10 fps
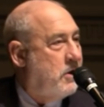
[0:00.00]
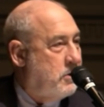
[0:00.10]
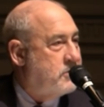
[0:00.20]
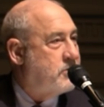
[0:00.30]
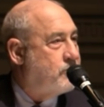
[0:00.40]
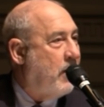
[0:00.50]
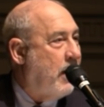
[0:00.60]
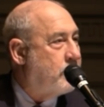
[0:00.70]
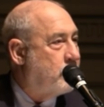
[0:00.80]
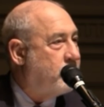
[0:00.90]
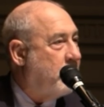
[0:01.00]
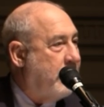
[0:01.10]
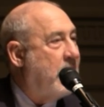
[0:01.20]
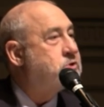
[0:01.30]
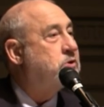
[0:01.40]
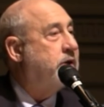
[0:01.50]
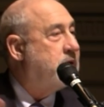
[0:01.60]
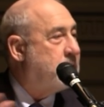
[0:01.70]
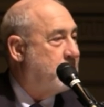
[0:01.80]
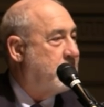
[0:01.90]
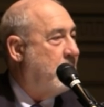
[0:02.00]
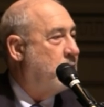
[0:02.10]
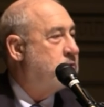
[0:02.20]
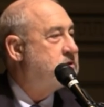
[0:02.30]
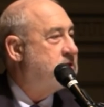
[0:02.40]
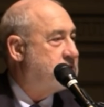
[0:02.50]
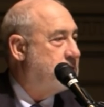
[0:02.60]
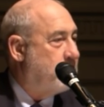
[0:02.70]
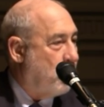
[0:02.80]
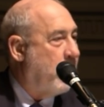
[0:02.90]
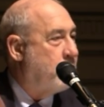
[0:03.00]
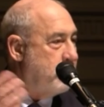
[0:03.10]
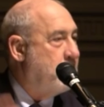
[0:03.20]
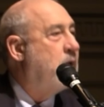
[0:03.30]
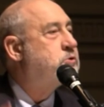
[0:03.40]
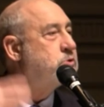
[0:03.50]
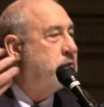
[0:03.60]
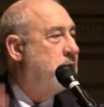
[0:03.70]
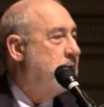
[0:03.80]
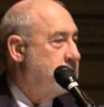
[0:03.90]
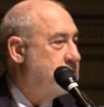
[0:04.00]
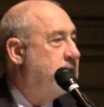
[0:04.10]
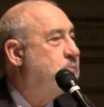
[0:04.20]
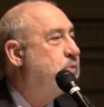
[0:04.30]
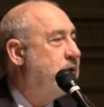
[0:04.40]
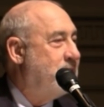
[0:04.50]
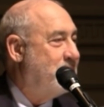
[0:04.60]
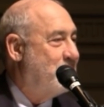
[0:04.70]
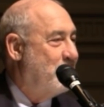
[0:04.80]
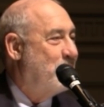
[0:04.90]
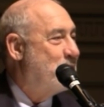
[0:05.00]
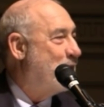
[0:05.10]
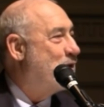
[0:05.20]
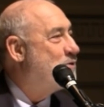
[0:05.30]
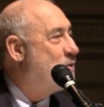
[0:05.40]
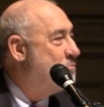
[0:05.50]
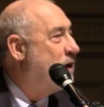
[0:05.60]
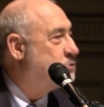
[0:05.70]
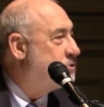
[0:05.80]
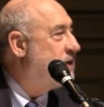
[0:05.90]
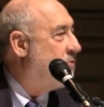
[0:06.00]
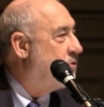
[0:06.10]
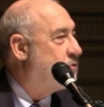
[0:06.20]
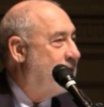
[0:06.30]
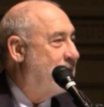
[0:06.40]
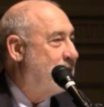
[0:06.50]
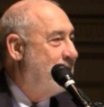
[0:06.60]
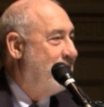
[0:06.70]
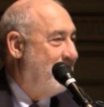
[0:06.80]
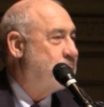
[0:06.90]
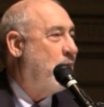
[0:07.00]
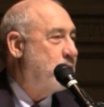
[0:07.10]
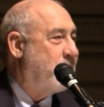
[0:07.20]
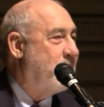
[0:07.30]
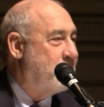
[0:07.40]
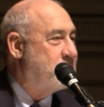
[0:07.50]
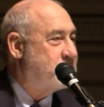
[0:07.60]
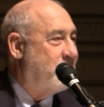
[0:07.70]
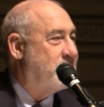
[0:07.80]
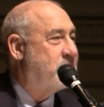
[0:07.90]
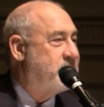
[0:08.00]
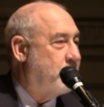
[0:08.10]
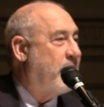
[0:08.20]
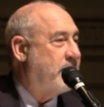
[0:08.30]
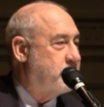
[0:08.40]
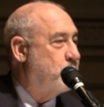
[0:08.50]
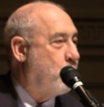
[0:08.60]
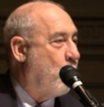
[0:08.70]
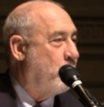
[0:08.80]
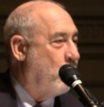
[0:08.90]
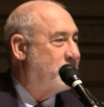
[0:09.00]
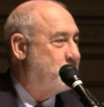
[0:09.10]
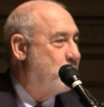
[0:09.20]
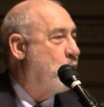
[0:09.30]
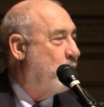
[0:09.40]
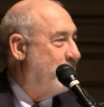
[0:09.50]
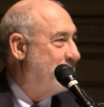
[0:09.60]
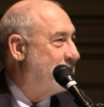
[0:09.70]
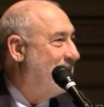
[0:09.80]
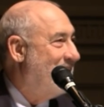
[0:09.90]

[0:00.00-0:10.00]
is the father of our national income account system, the way we measure GDP, that, that measures everything, as Robert Kennedy said, except that's what's important.